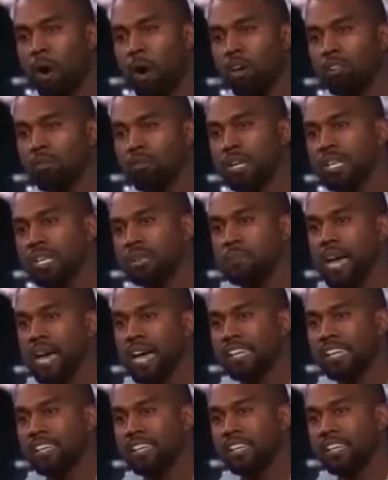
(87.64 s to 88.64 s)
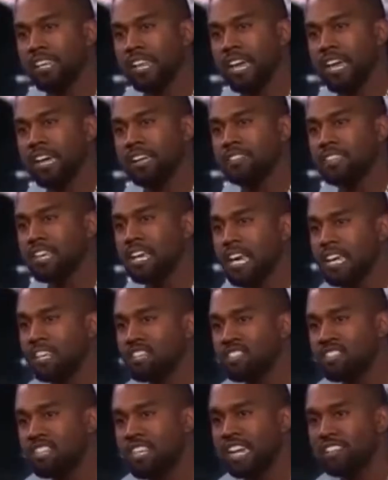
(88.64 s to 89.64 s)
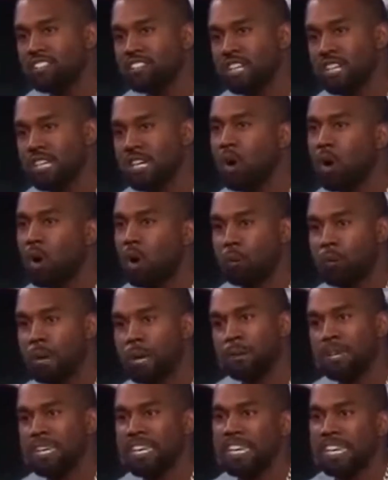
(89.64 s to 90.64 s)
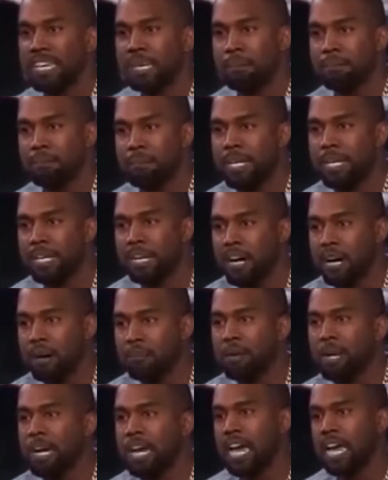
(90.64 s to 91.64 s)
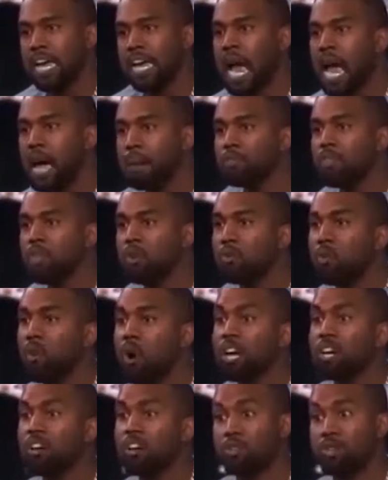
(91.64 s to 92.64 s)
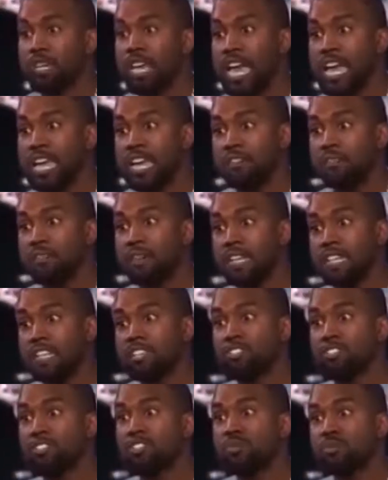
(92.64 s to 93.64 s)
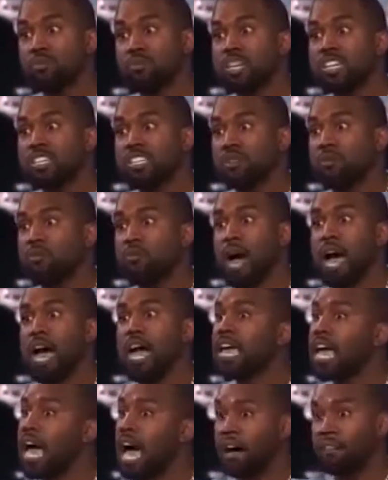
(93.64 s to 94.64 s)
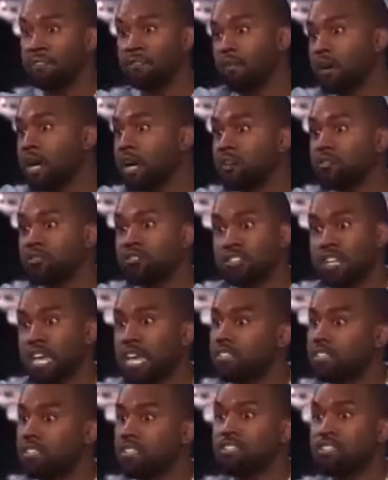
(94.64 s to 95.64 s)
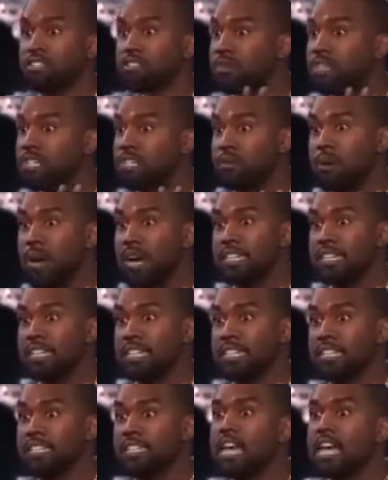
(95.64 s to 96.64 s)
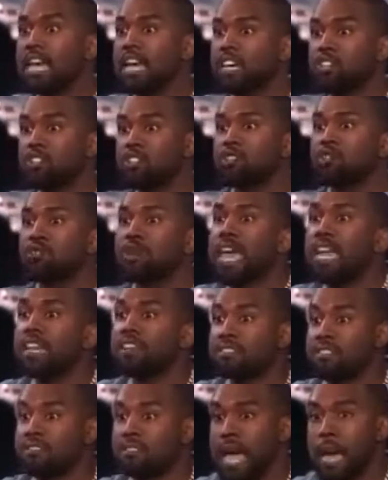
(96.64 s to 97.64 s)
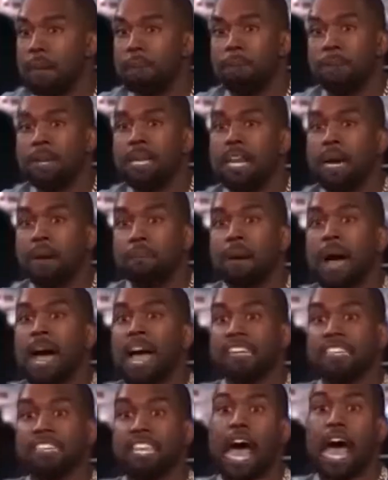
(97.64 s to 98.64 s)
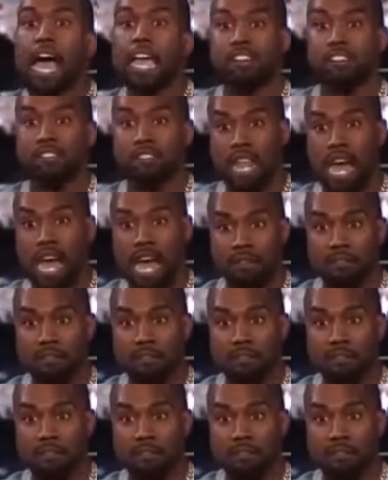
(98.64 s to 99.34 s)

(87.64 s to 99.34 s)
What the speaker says: the way in the back of the class, sketching or maybe getting beat up. And I'm the one creative, and this is the reason why I went on stage. This is the reason why I did this, because creatives have got beat up my entire life.